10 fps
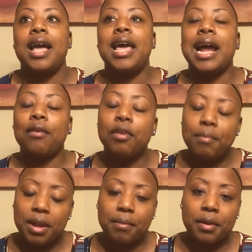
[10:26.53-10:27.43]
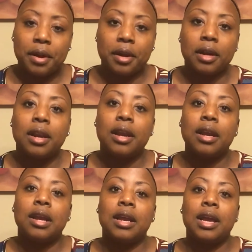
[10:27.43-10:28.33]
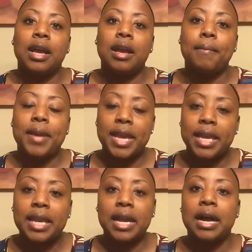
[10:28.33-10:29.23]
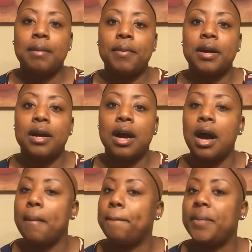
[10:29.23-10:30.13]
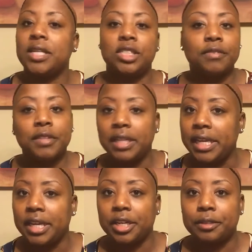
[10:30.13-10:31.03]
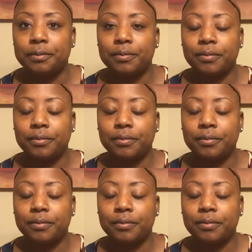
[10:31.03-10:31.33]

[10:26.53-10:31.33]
And I remember picking up a bunch of cleaner